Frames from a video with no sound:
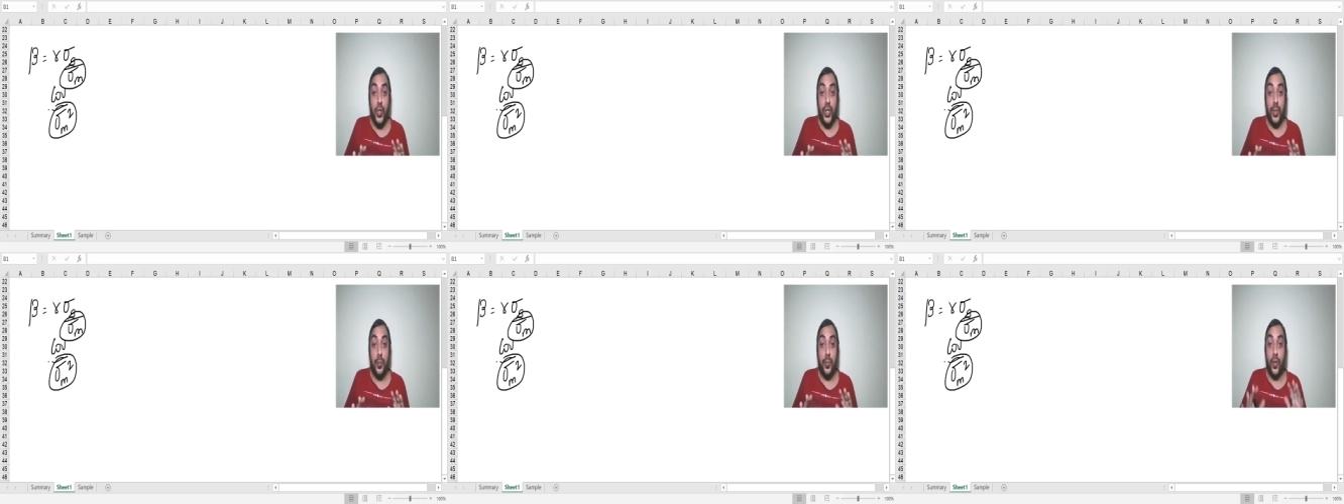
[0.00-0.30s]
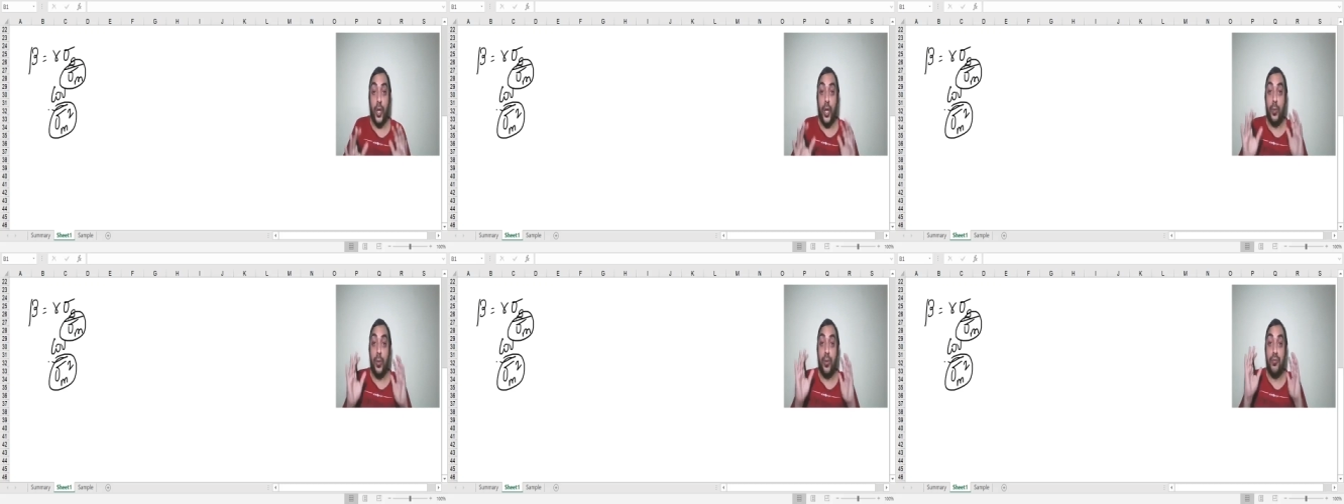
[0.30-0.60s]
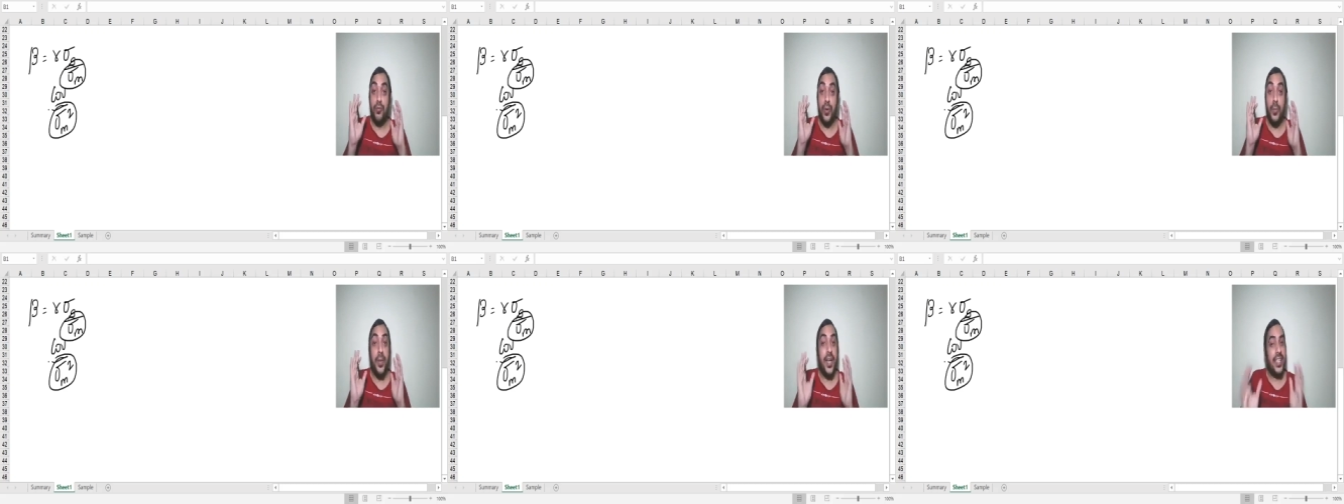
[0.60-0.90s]
the
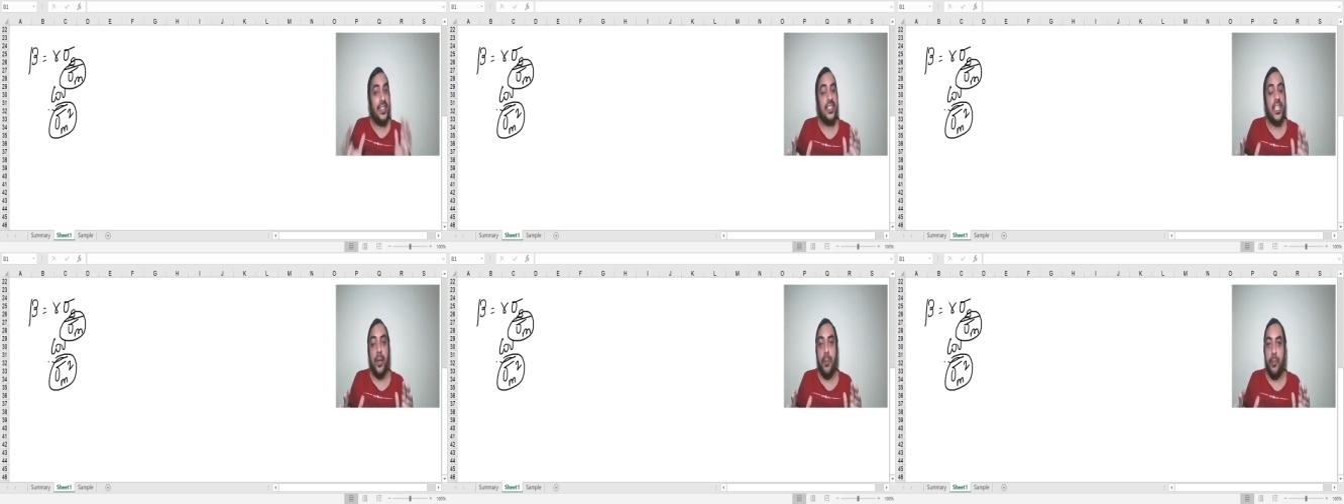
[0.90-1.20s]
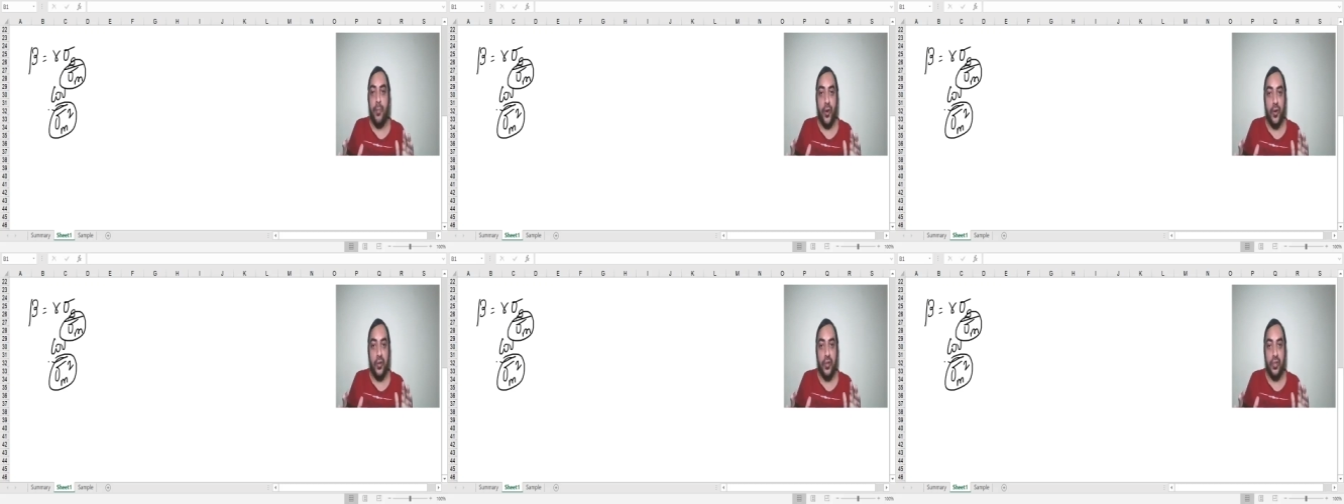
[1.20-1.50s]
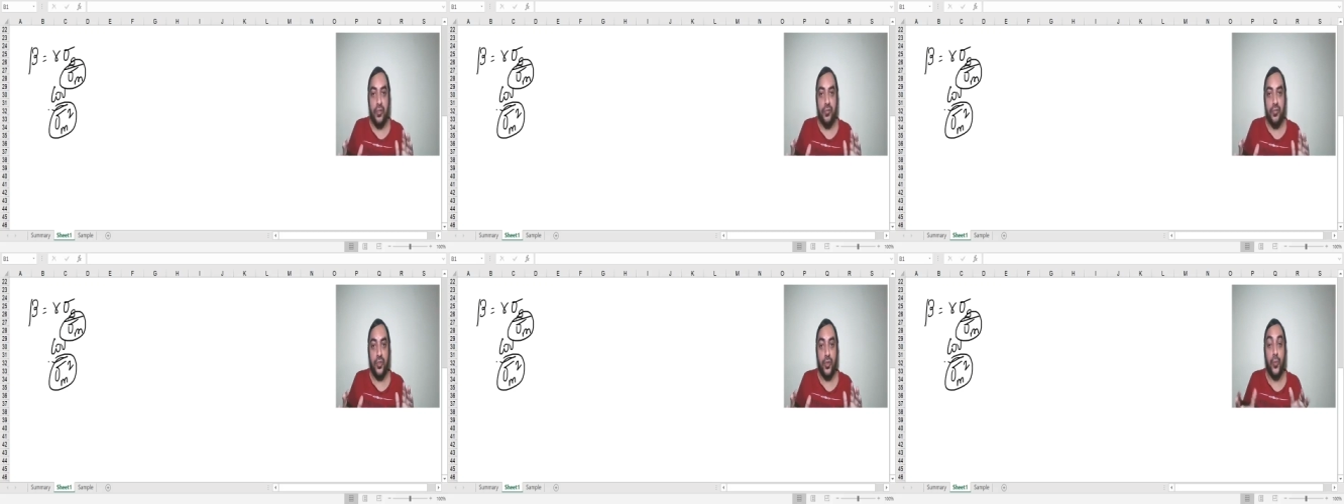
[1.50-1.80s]
problem from exam point
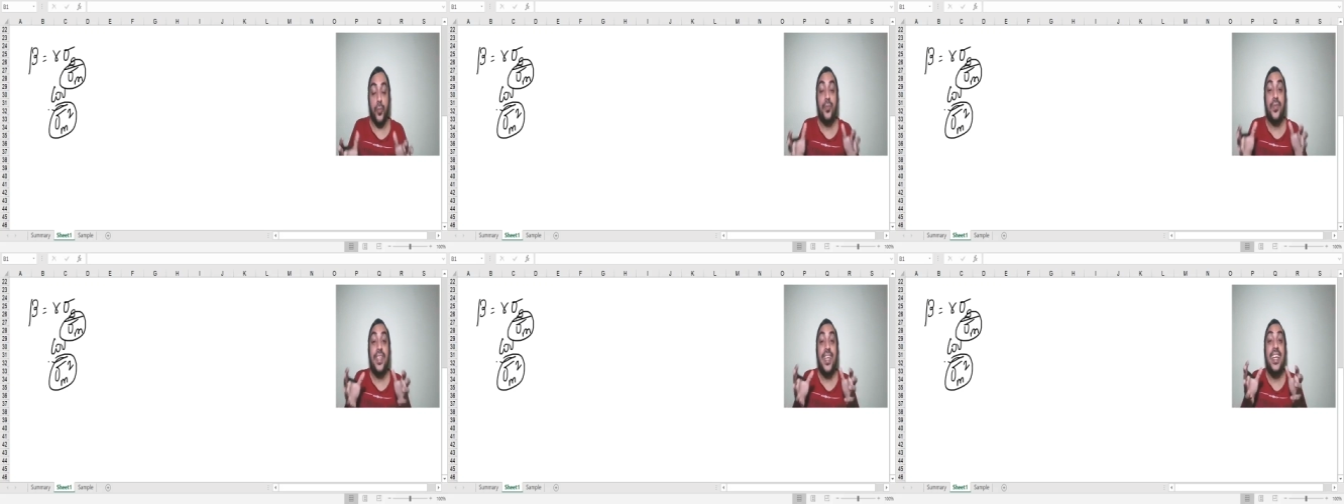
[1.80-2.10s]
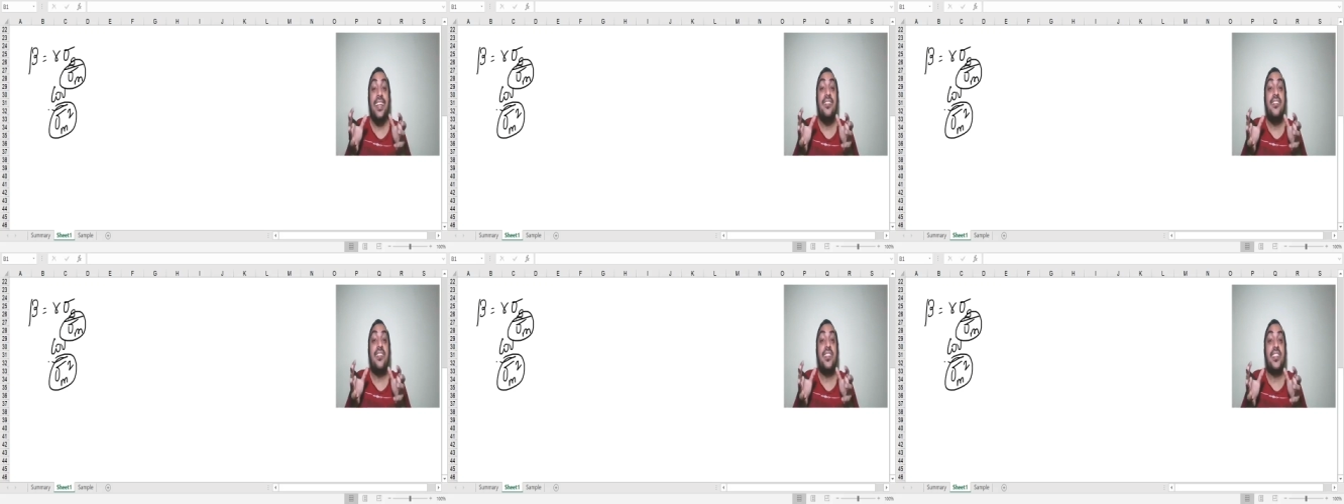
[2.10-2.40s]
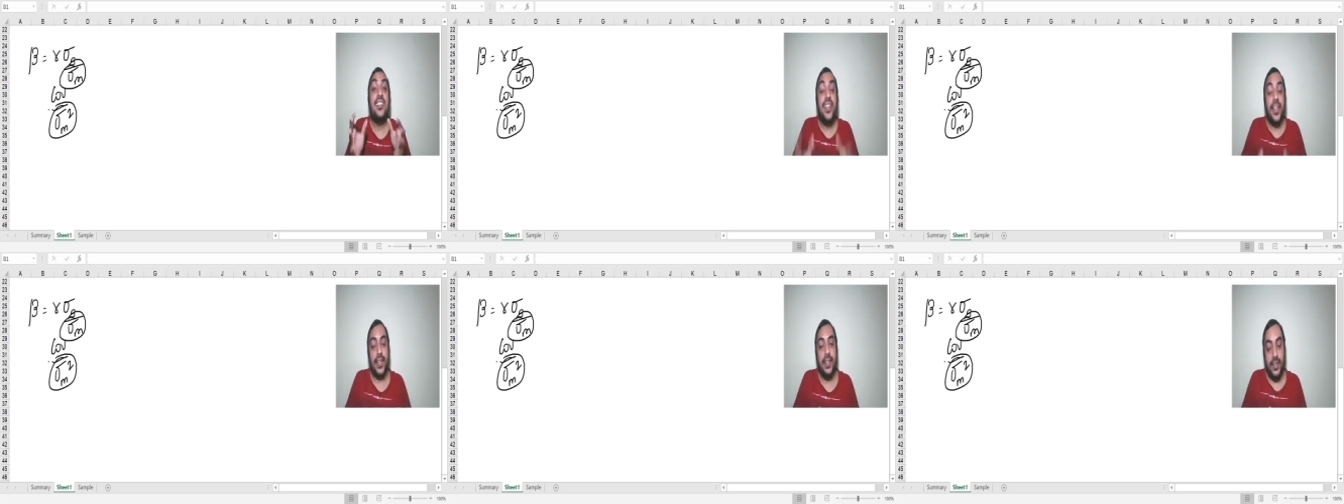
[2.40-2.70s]
of view.
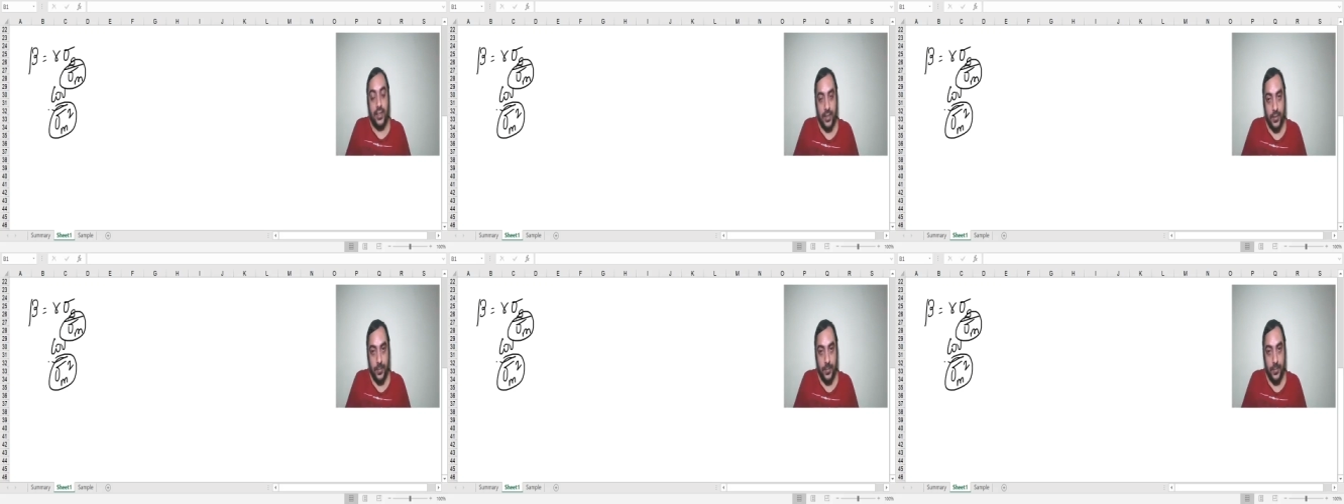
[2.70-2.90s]
Instead,